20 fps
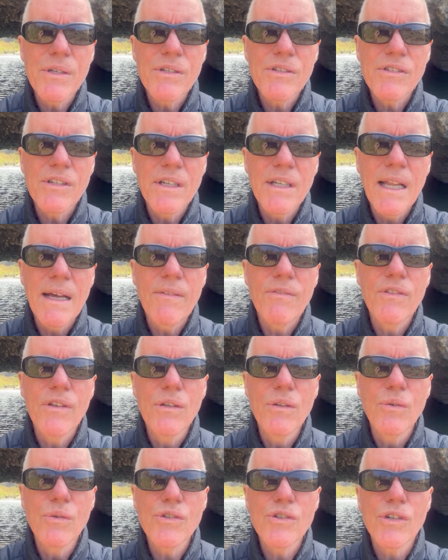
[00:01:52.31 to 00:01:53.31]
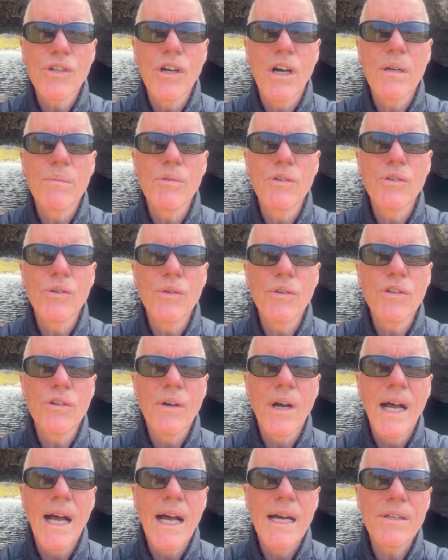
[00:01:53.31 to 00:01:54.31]
is to love the Lord your God with all your
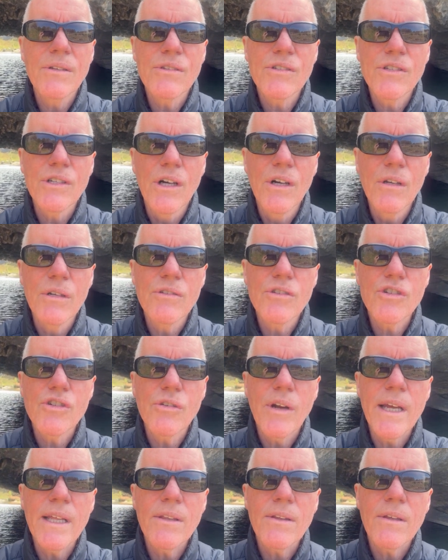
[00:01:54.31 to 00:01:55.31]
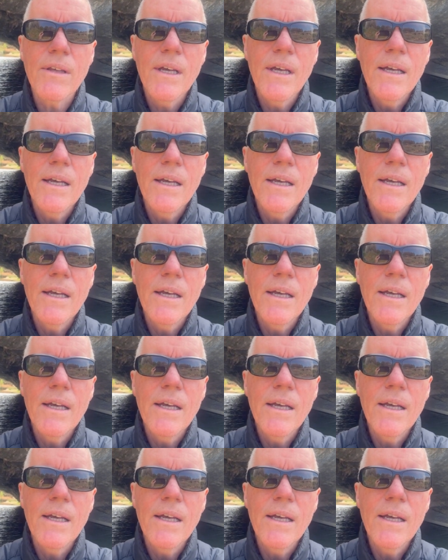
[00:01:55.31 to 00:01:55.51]
heart and soul and strength,